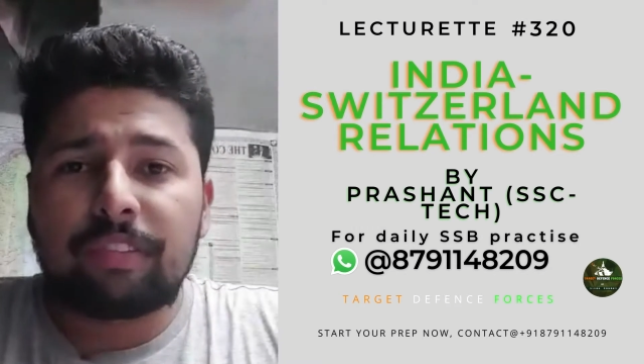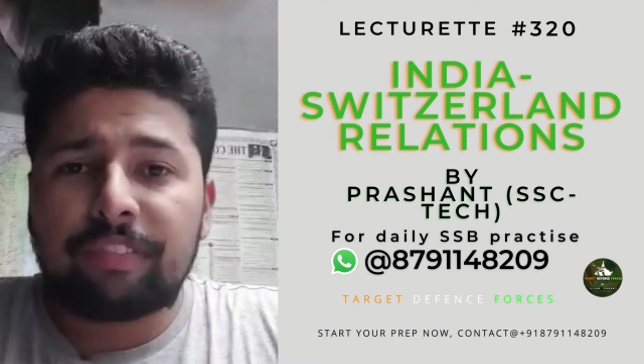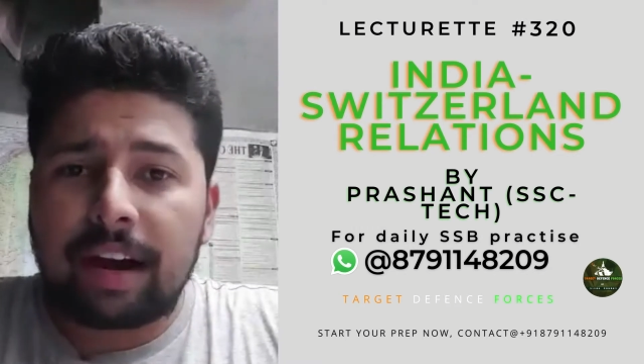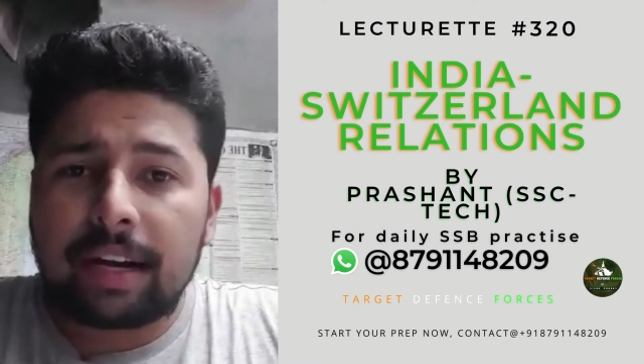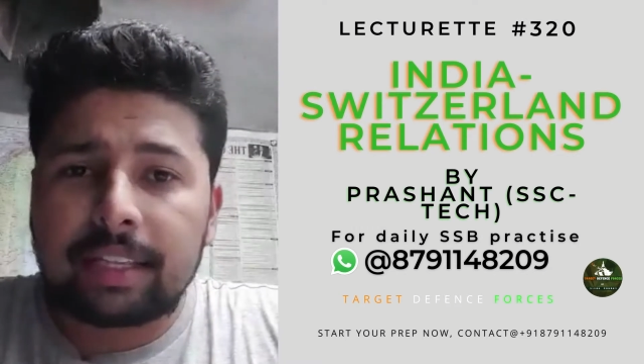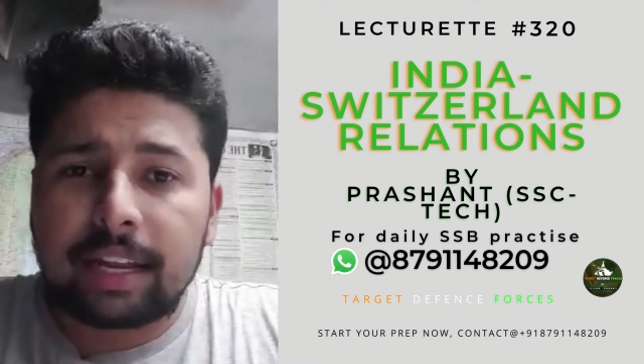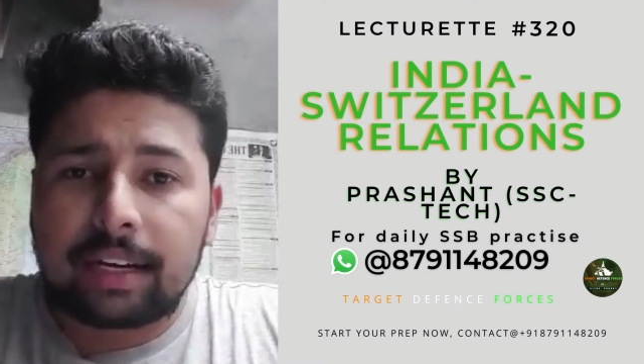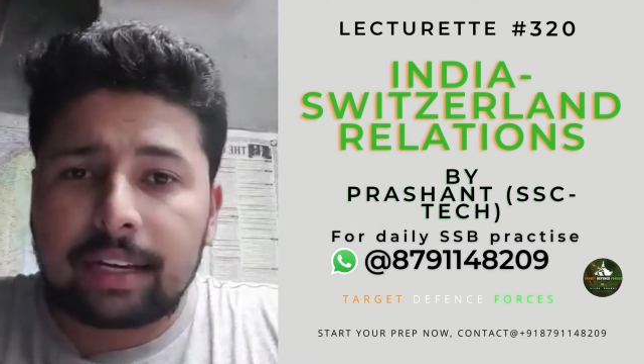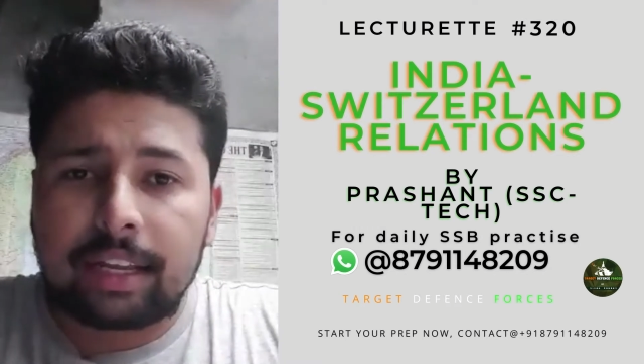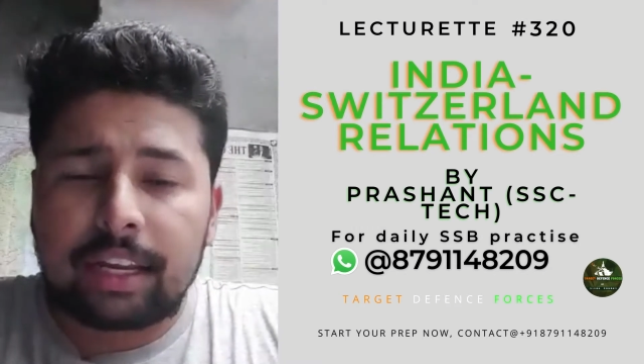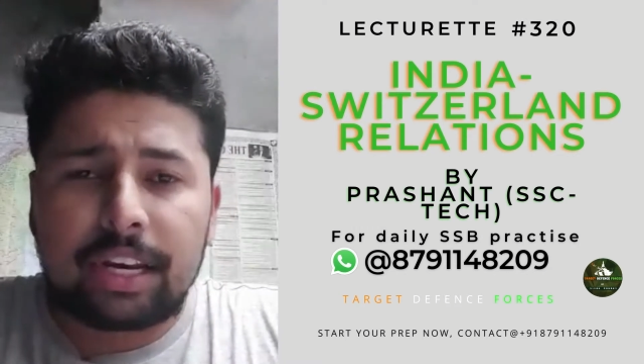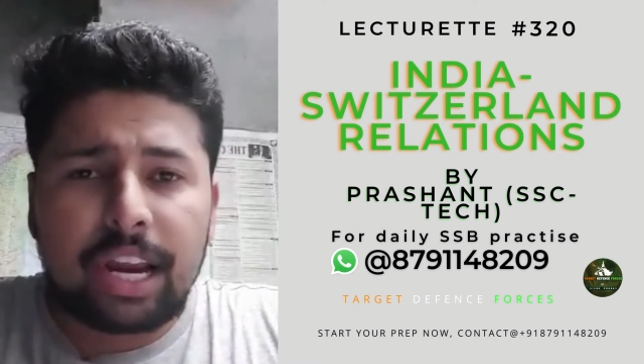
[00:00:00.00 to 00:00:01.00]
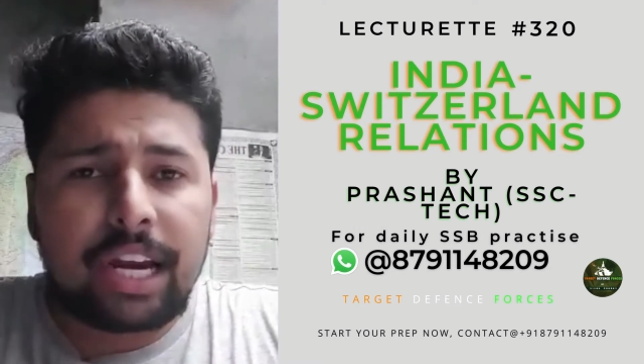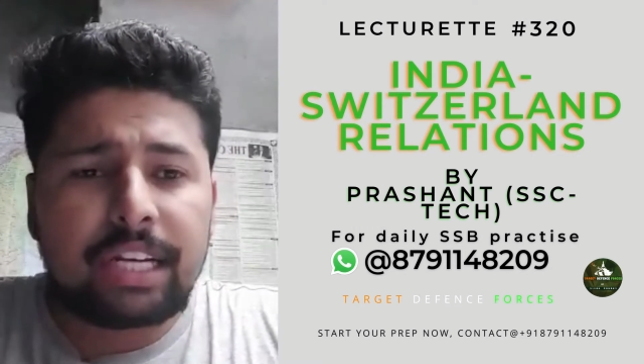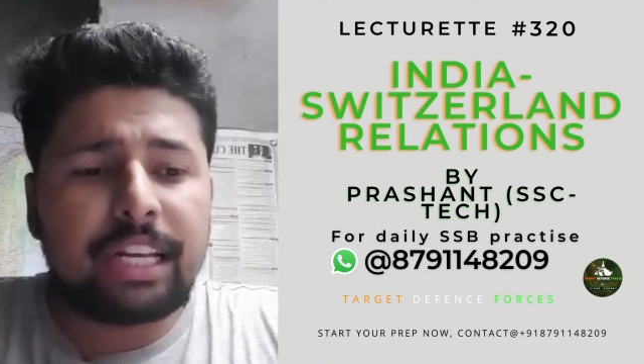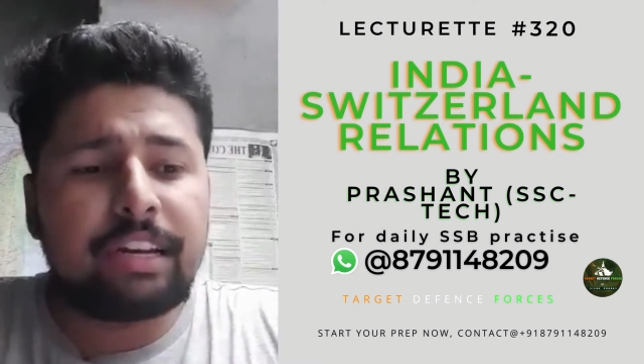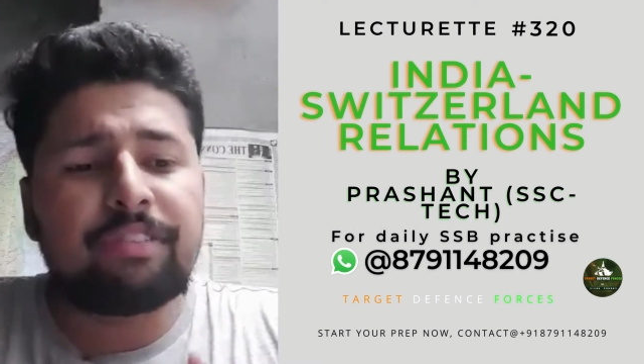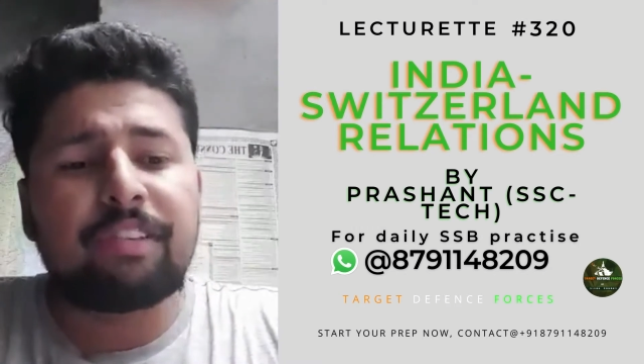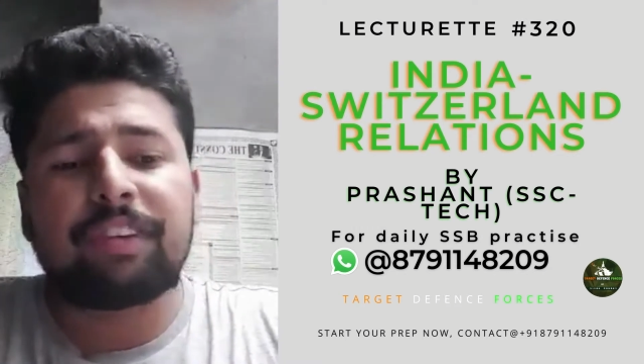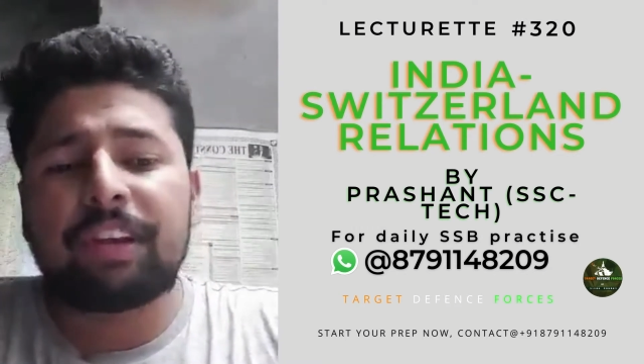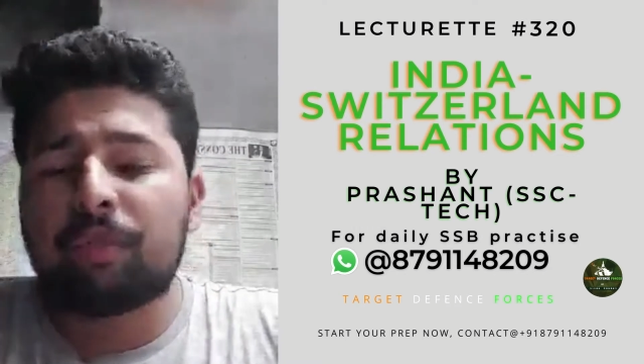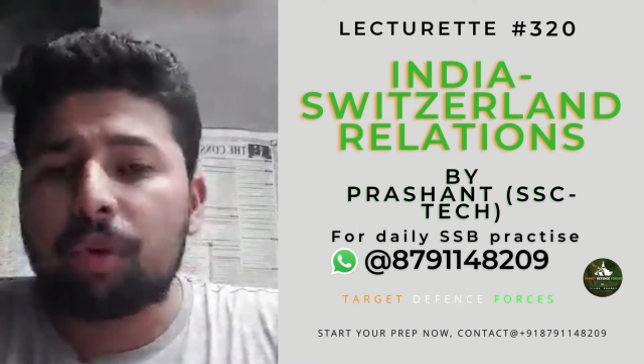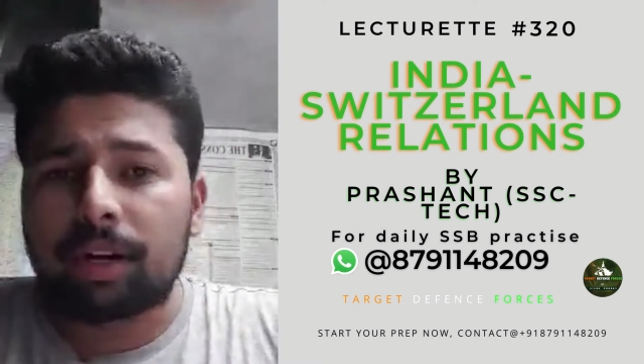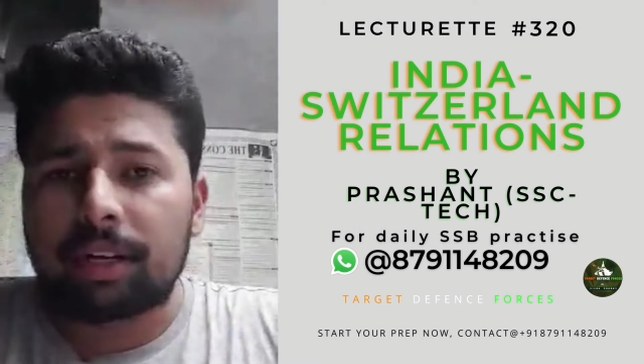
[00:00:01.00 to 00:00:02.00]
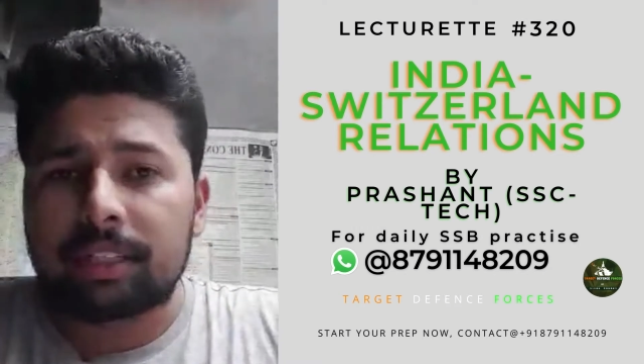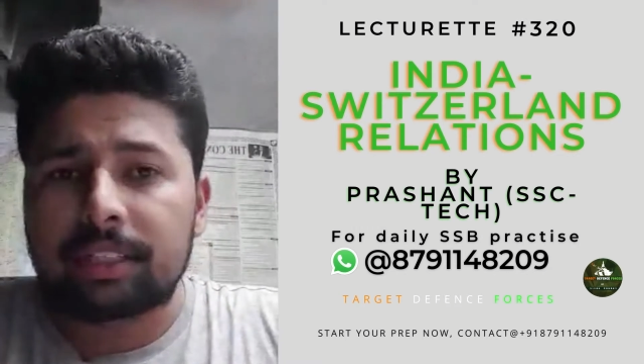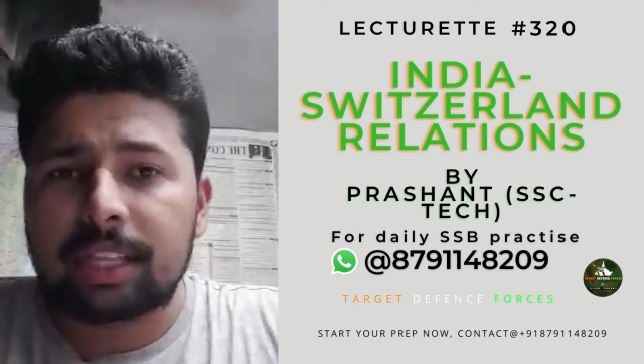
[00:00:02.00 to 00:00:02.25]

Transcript: fact that in 1851